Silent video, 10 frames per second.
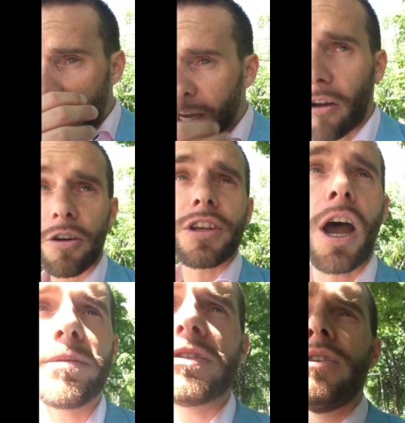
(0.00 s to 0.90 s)

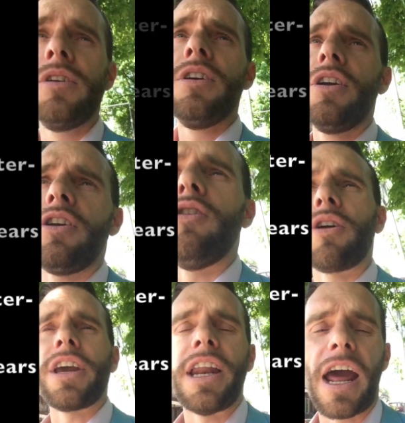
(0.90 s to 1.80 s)
countertops, you're
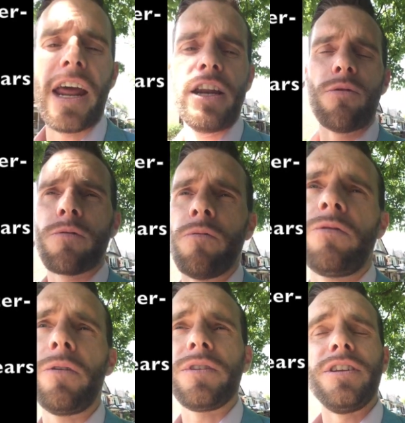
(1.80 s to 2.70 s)
looking at anywhere from
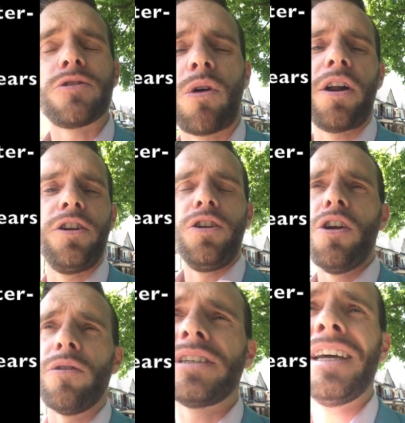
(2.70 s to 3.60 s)
15 to 100
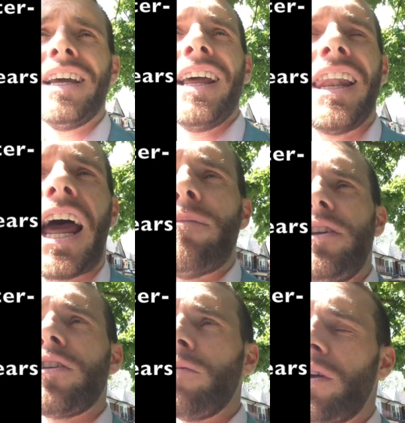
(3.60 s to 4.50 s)
years.
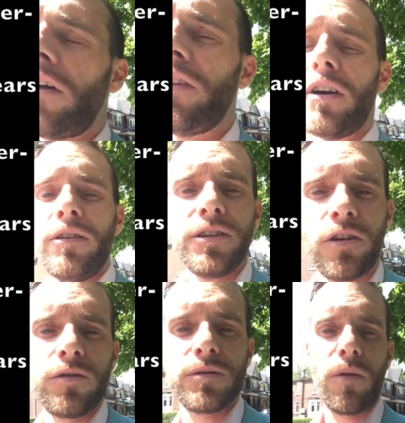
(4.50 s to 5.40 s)
Laminate, you're going to be on the
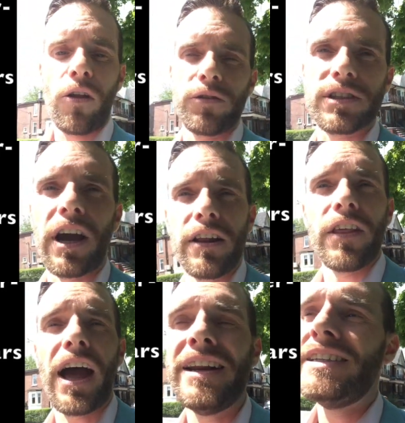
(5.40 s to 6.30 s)
smaller side of
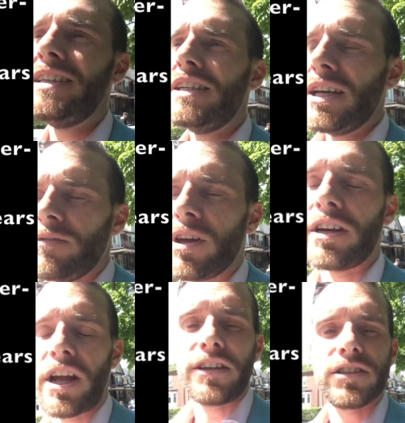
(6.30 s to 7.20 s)
that. If you
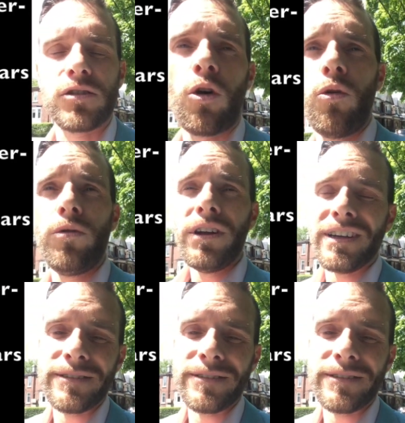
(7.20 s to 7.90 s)
get a nice stone,